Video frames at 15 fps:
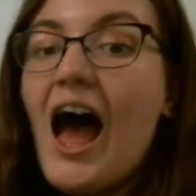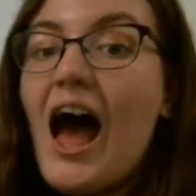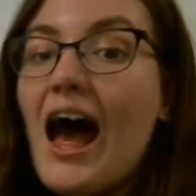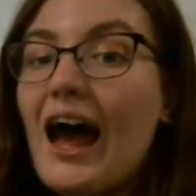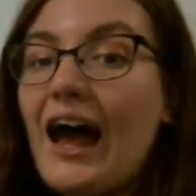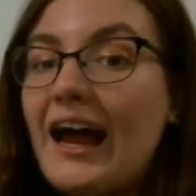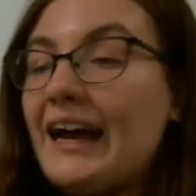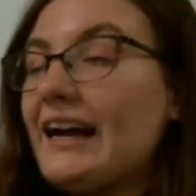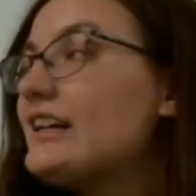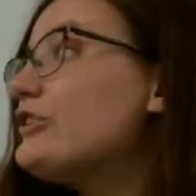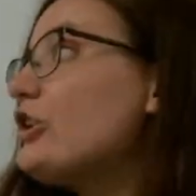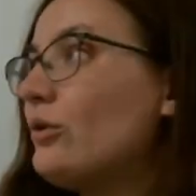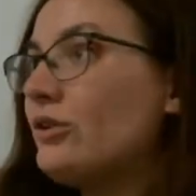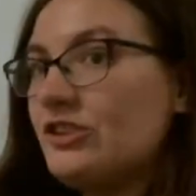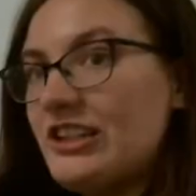I
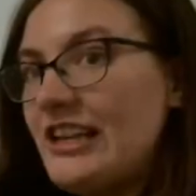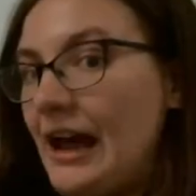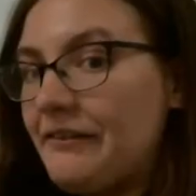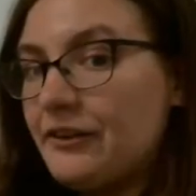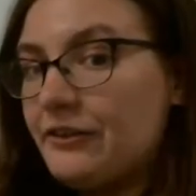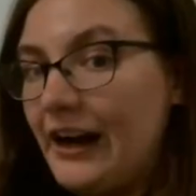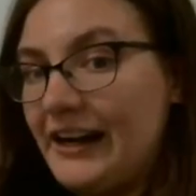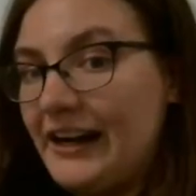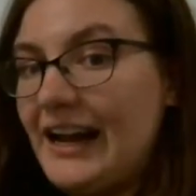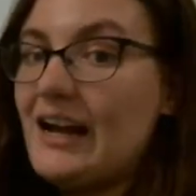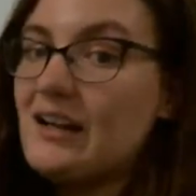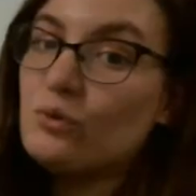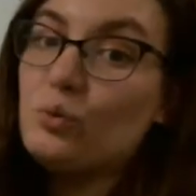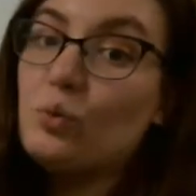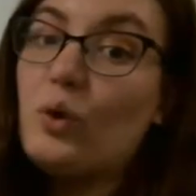don't just have to write it
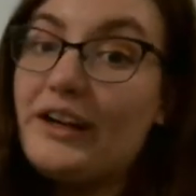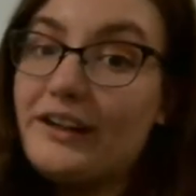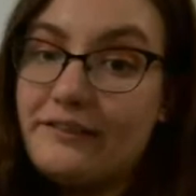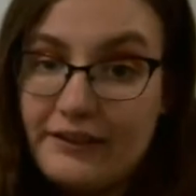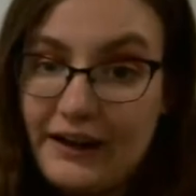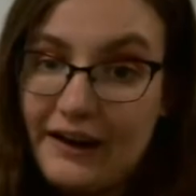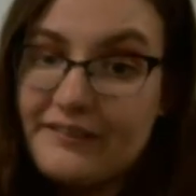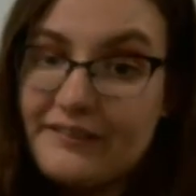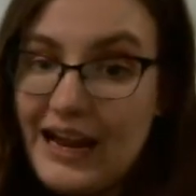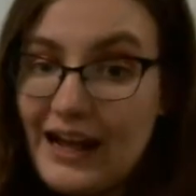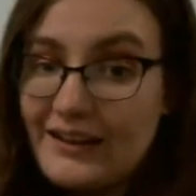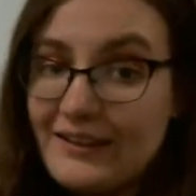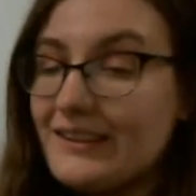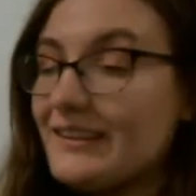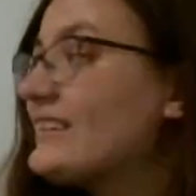as 1 and 5
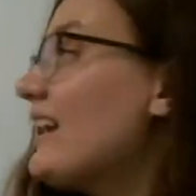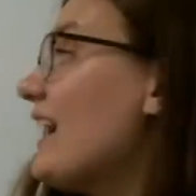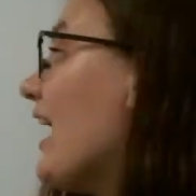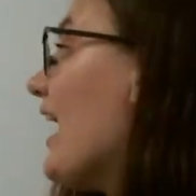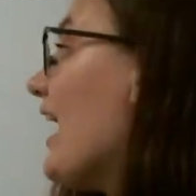tenths.